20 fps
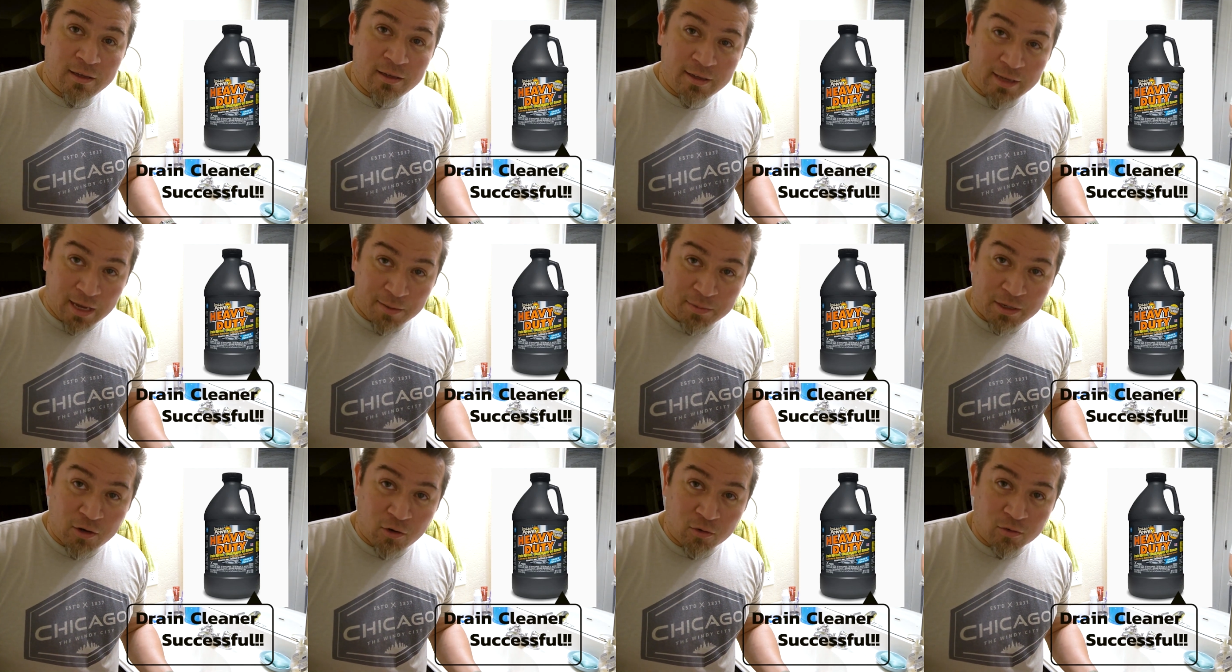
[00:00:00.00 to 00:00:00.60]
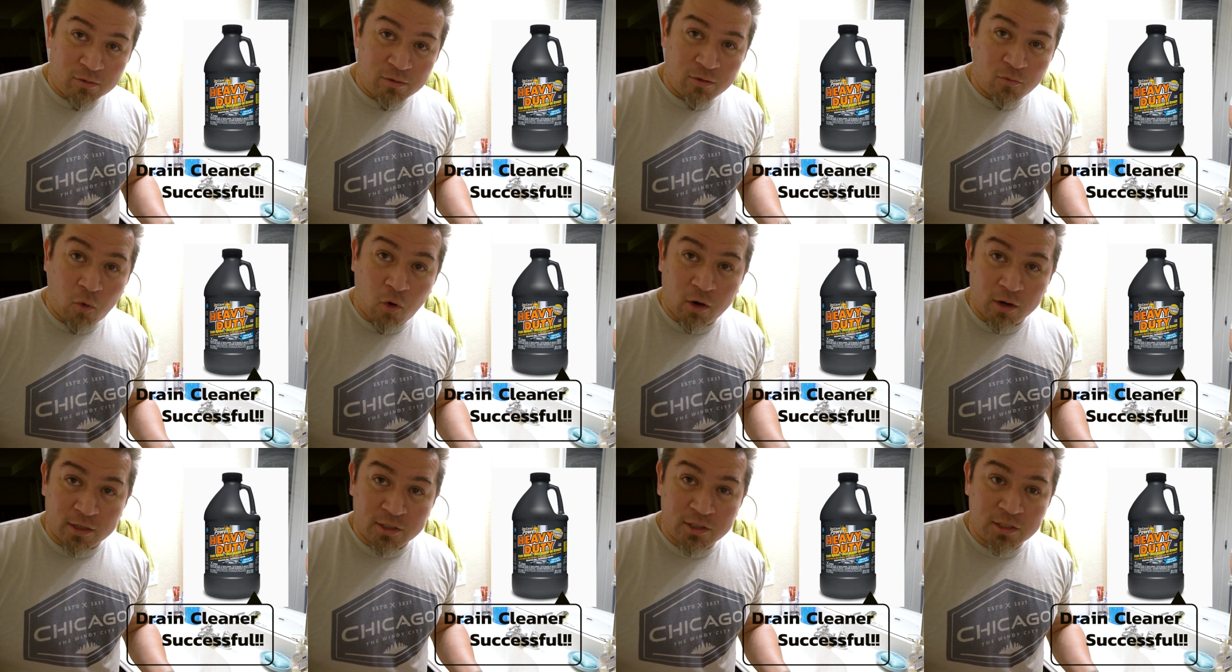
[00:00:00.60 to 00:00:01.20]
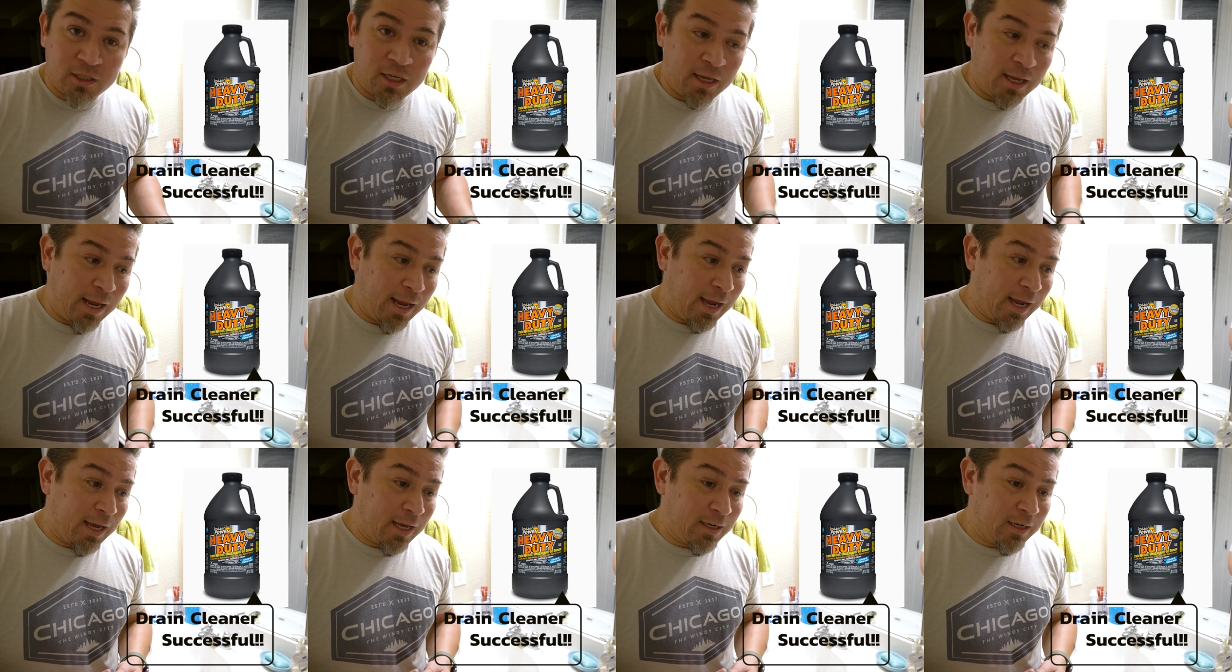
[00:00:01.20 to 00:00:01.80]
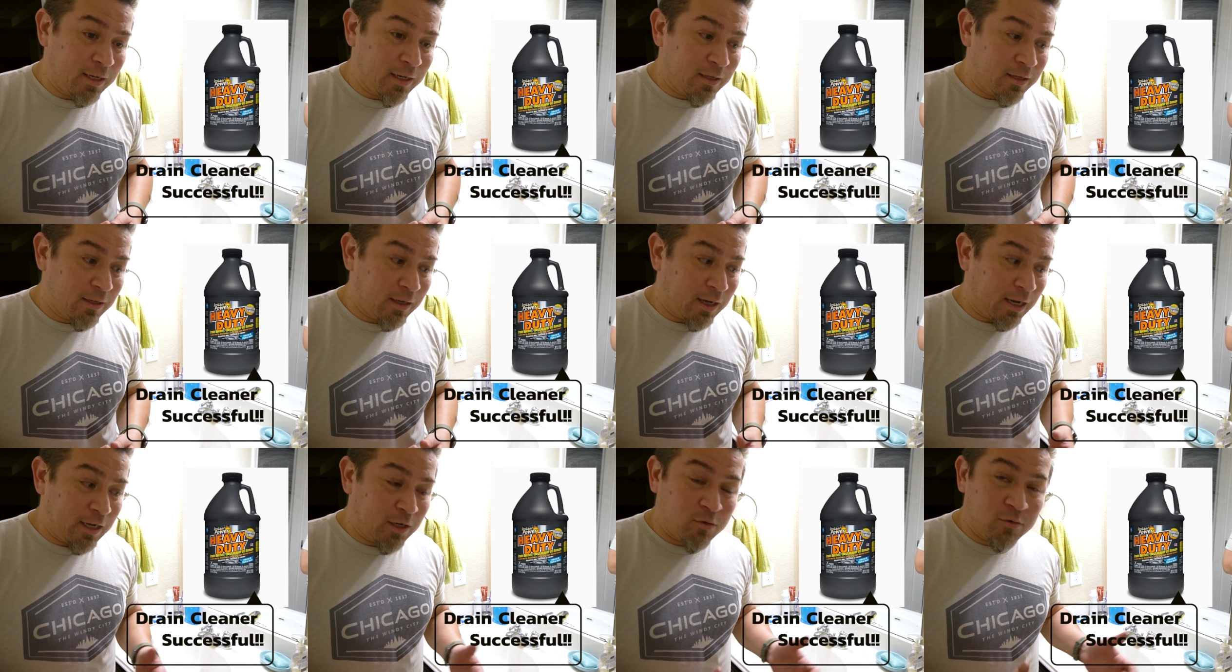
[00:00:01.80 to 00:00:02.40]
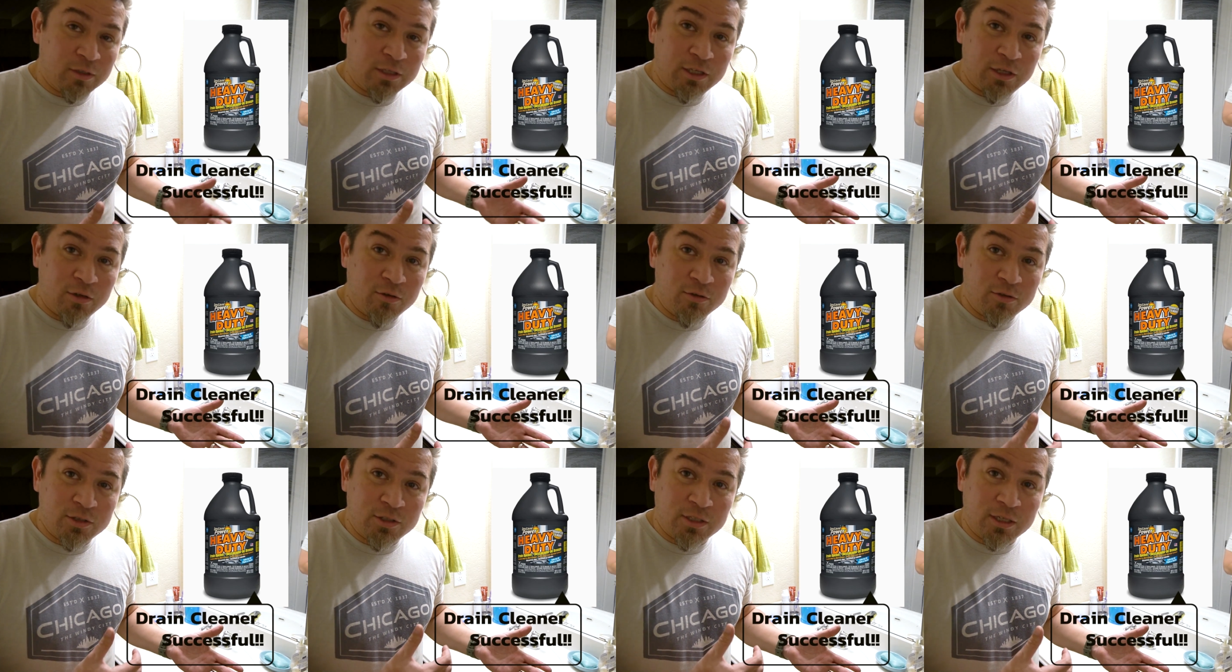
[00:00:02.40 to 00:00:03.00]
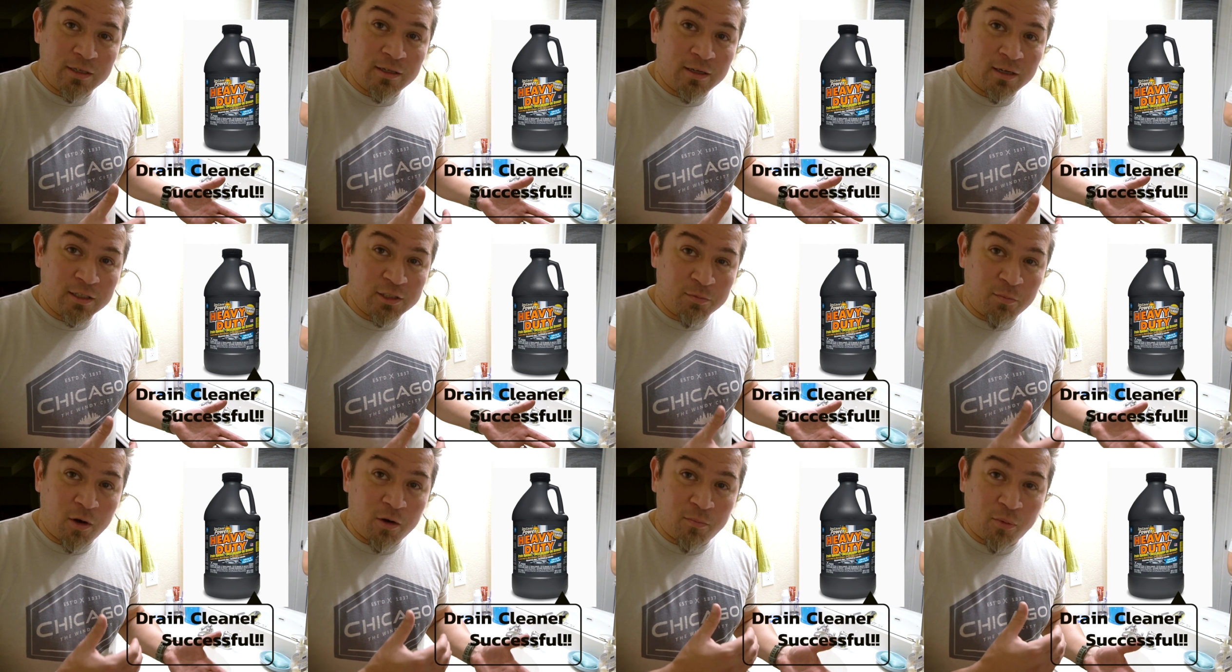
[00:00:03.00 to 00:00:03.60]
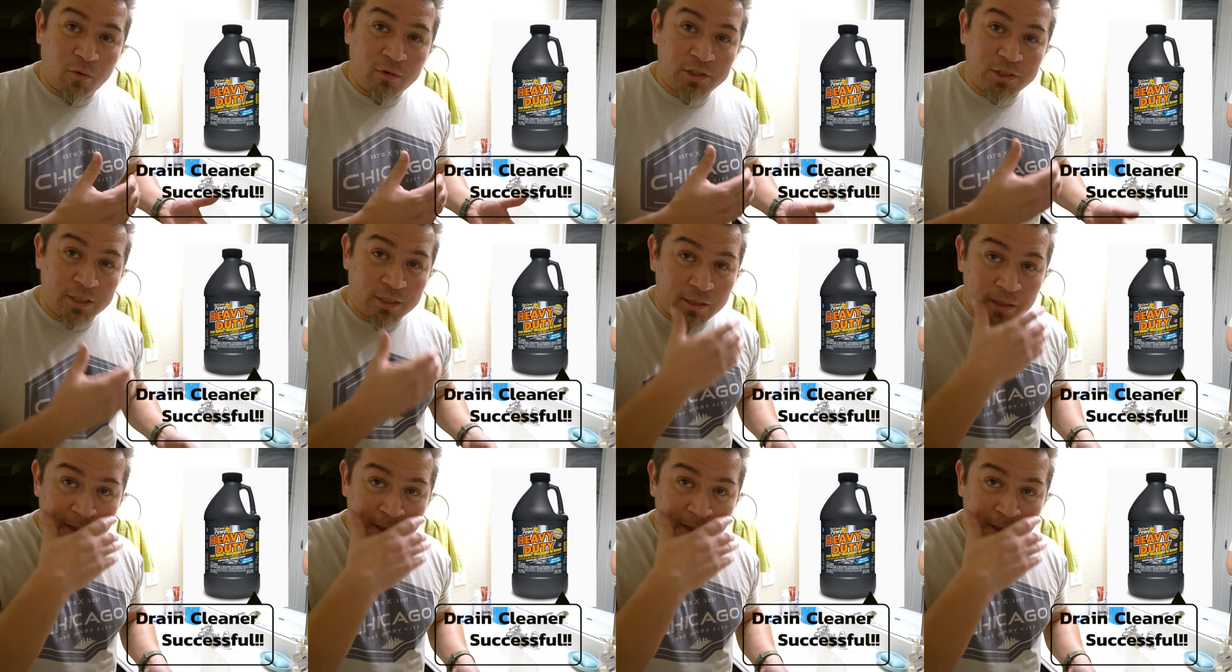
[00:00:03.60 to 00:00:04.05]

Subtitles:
chemical works. And I only used a small portion.